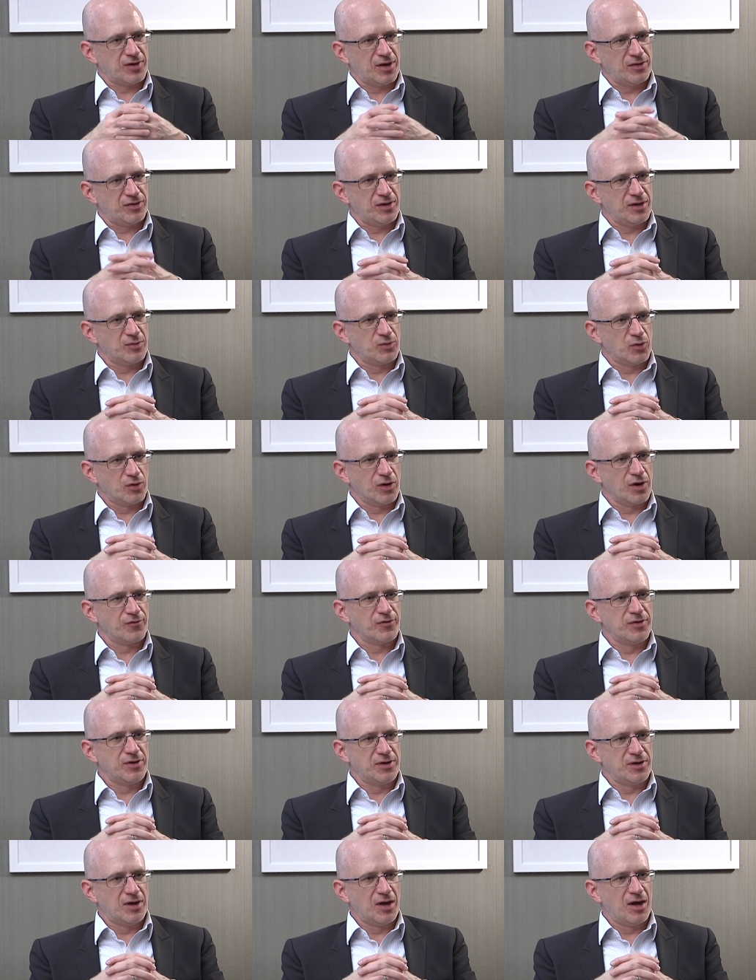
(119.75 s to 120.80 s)
I think more often
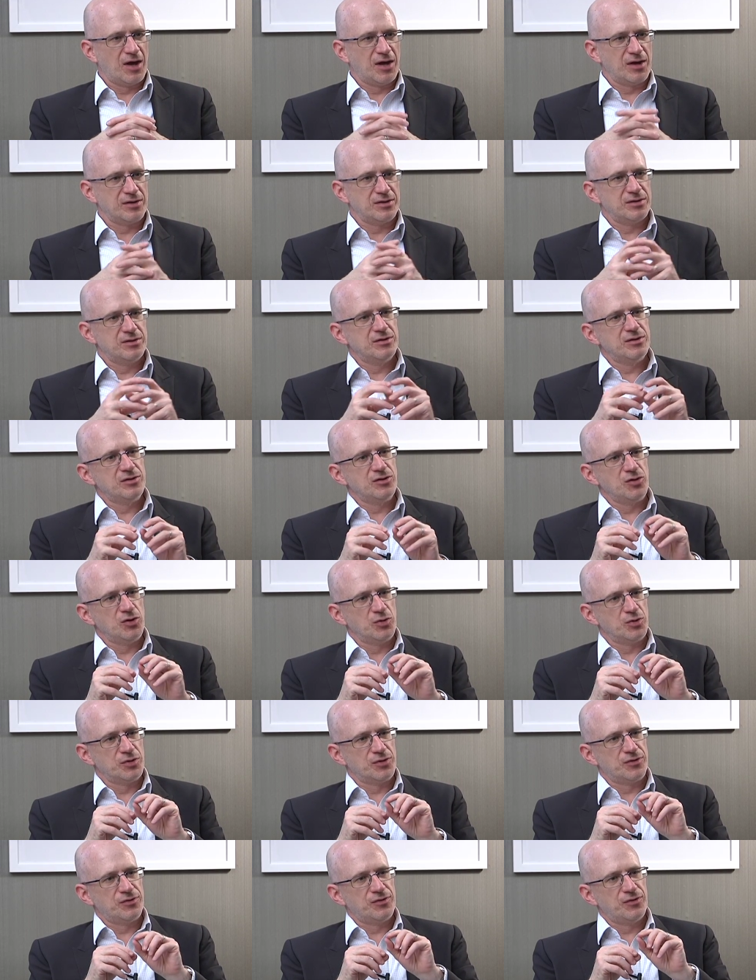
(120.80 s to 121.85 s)
than not, you
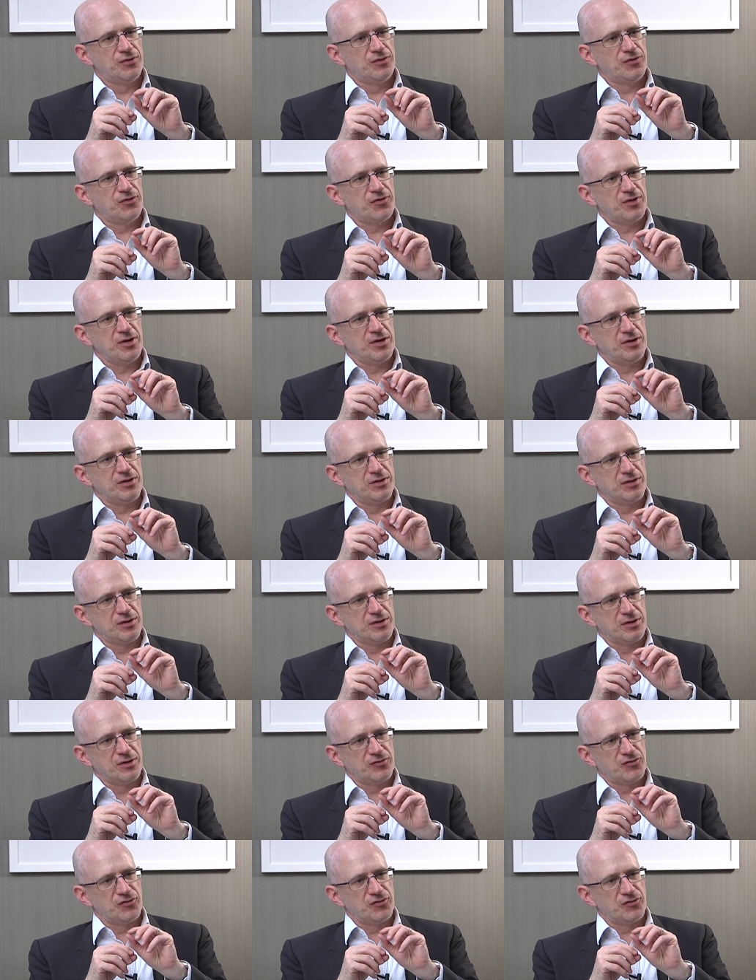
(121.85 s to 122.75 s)
would see the